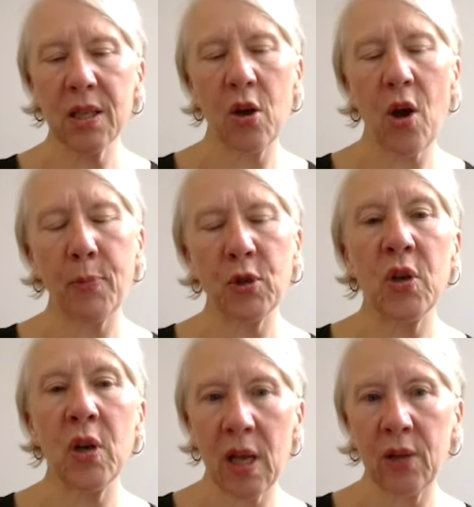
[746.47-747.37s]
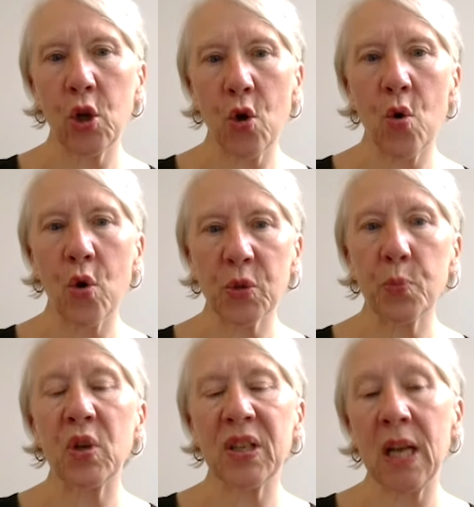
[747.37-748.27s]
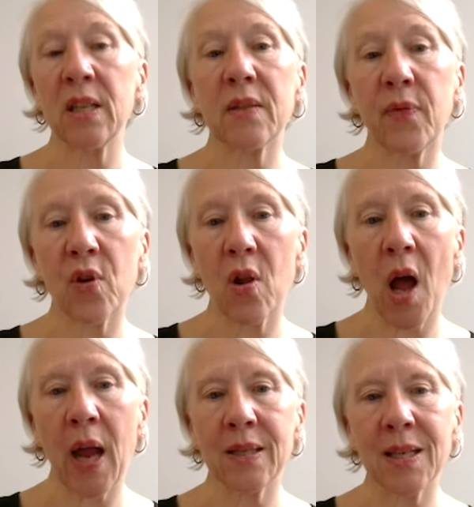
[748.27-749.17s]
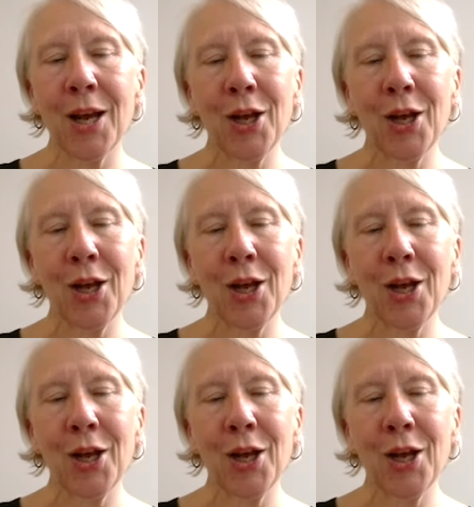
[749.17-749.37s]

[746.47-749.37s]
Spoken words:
of the opportunity that the course presents for clients.